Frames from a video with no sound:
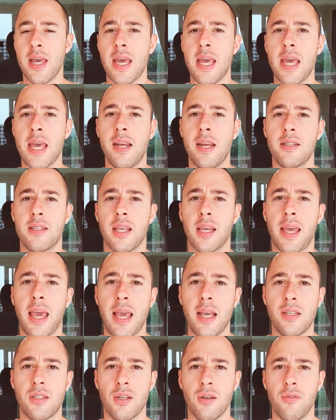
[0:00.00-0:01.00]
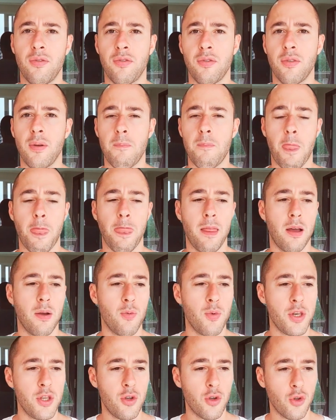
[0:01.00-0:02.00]
It is the case of
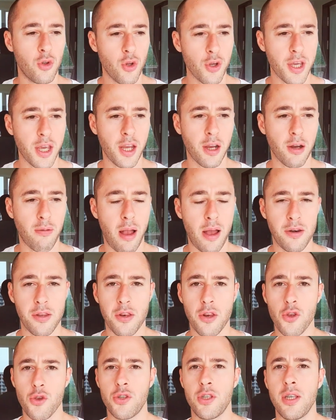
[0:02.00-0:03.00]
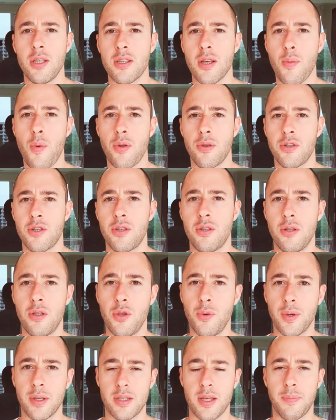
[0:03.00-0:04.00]
when you're looking around and you see someone
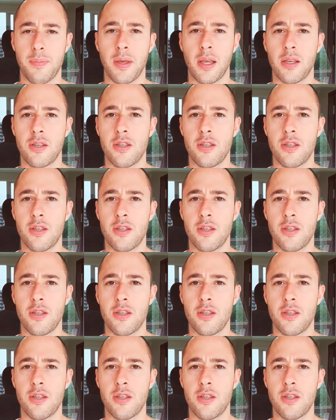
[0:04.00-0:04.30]
doing something